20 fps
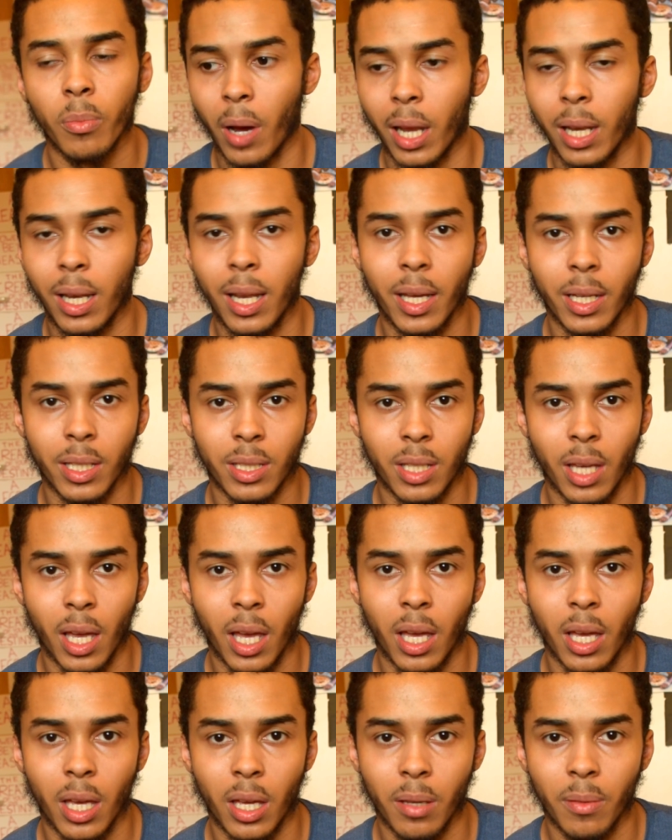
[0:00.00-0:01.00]
I linked
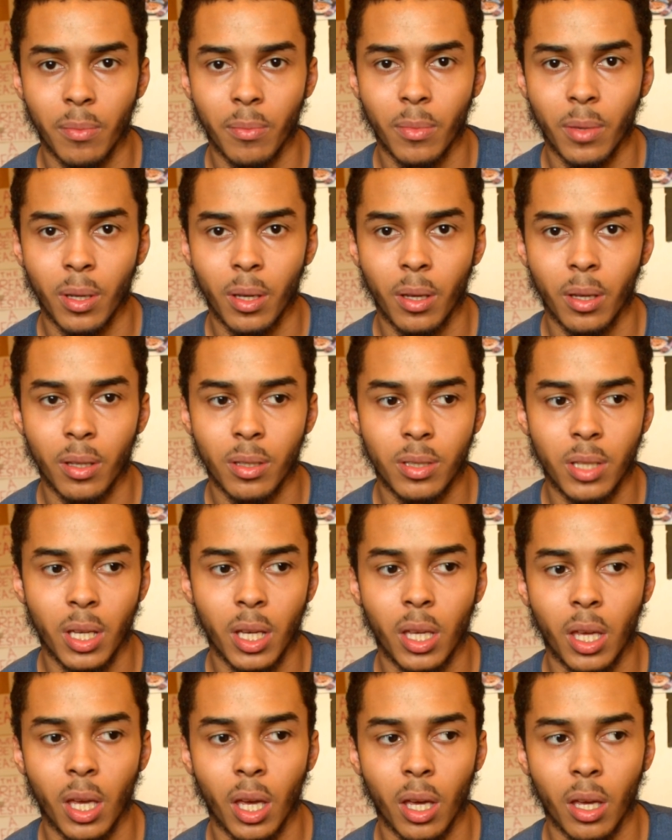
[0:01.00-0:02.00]
a
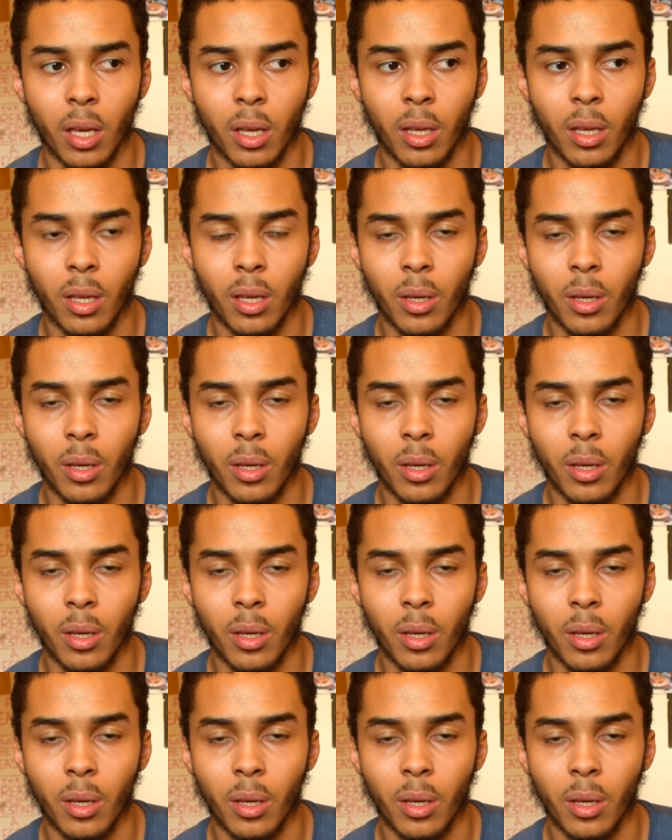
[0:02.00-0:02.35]
ticket